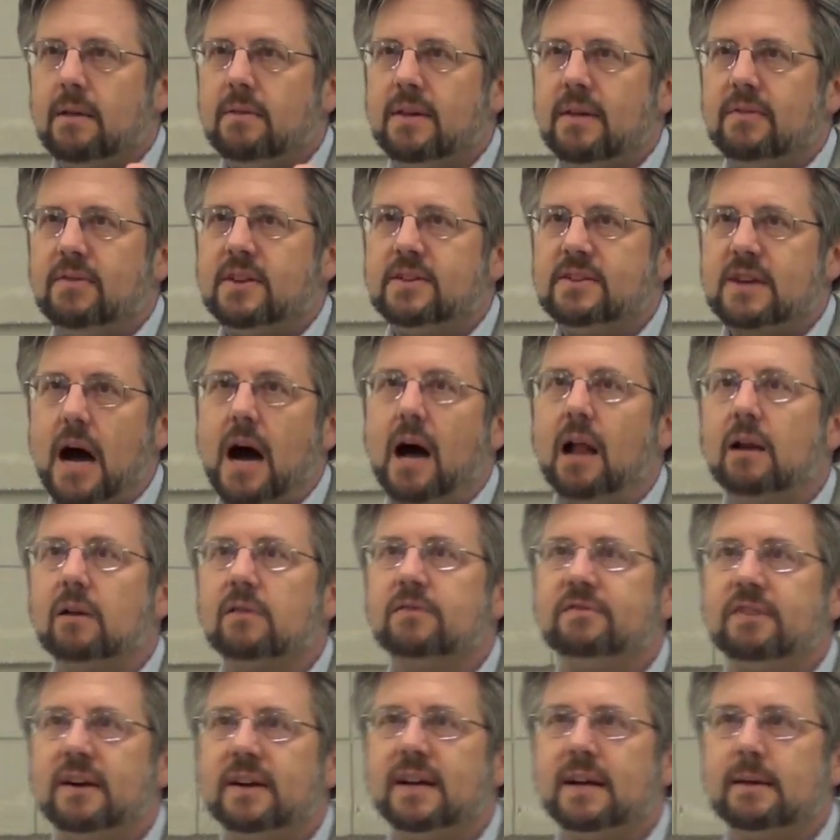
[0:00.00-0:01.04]
That the
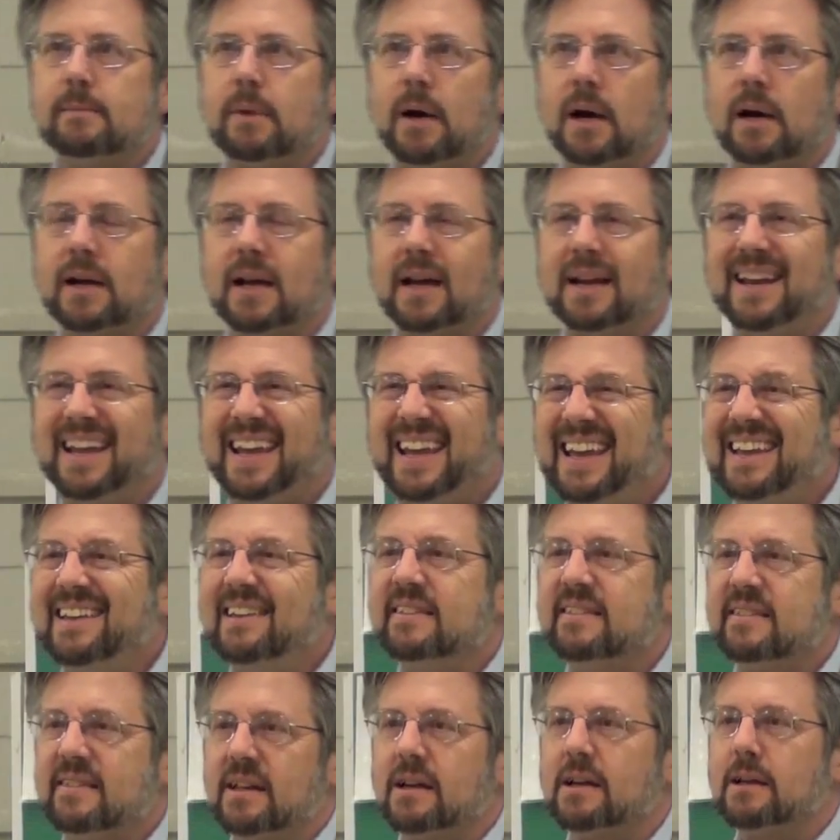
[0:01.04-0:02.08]
dollar funding market
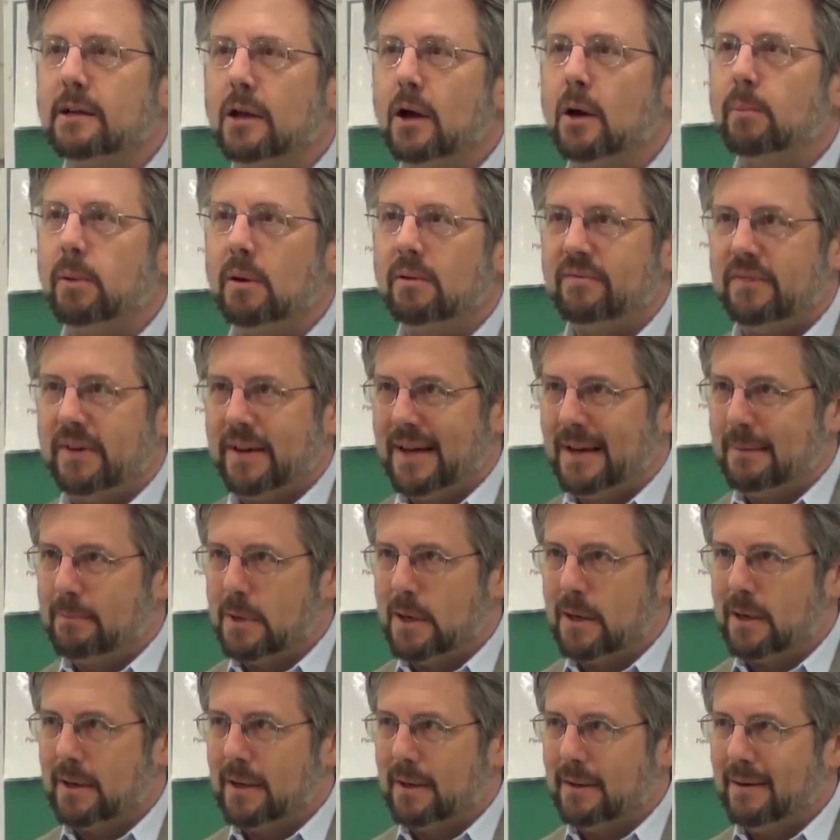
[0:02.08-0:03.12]
is the global funding
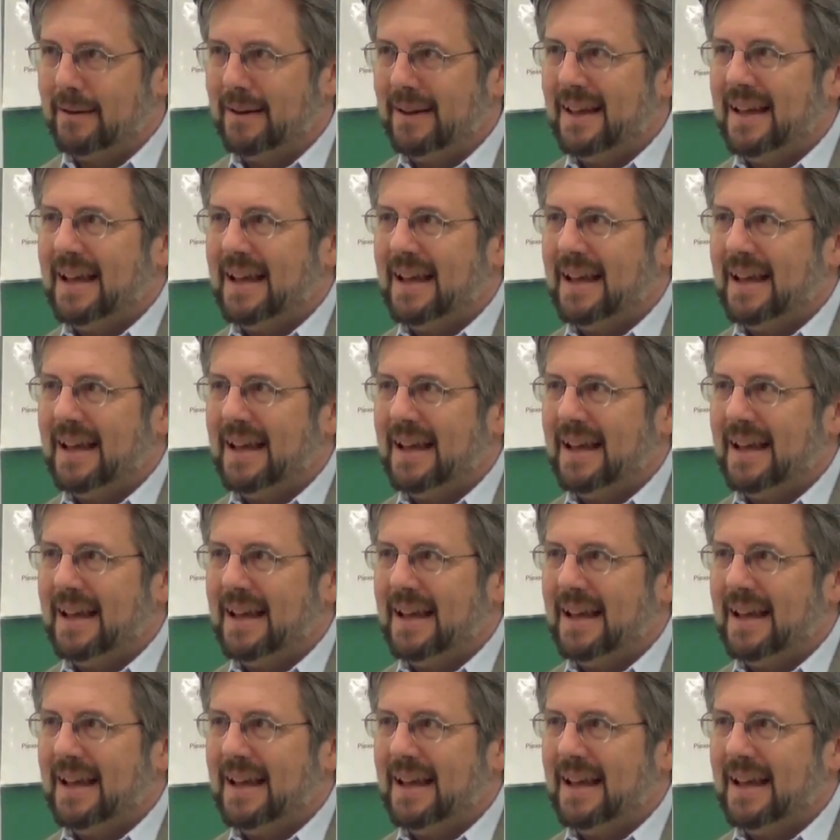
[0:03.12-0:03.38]
market.